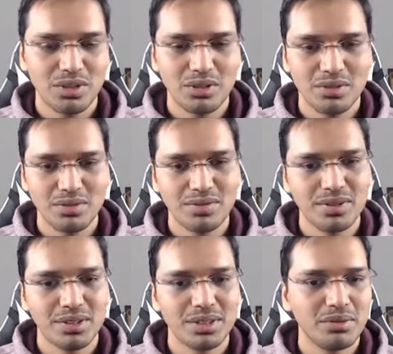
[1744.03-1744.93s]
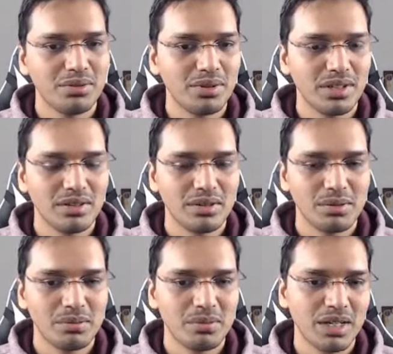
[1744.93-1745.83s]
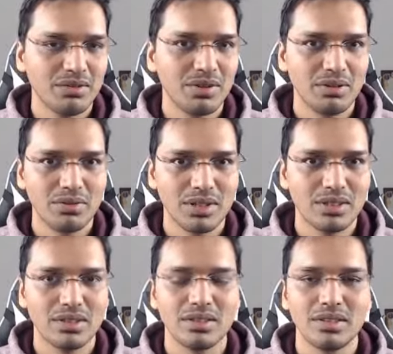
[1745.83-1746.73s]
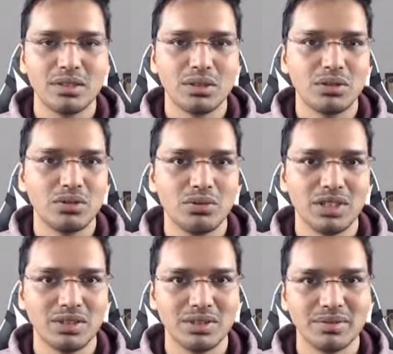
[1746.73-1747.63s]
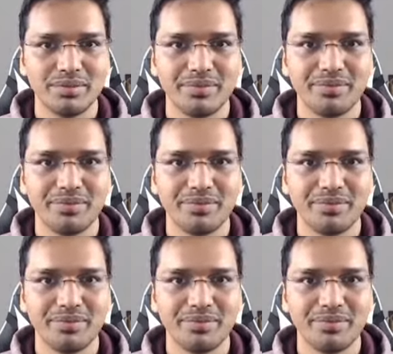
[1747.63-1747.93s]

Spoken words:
one of my favorite wins.